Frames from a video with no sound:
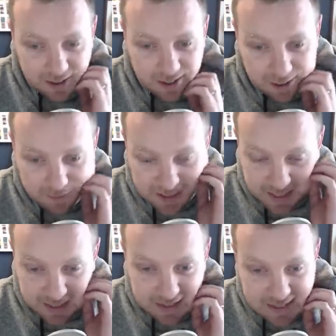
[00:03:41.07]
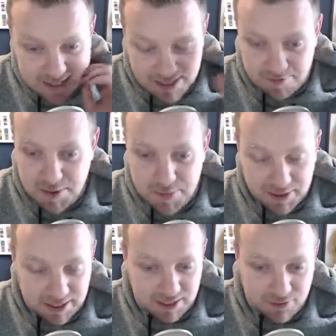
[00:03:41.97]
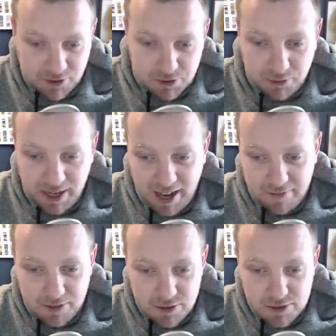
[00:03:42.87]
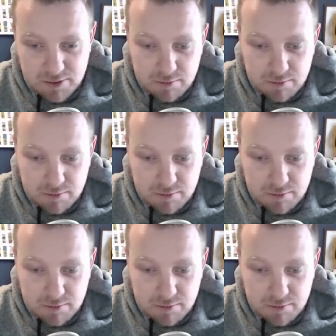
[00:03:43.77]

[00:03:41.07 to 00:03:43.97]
And then since I've been building this for 3.5 years,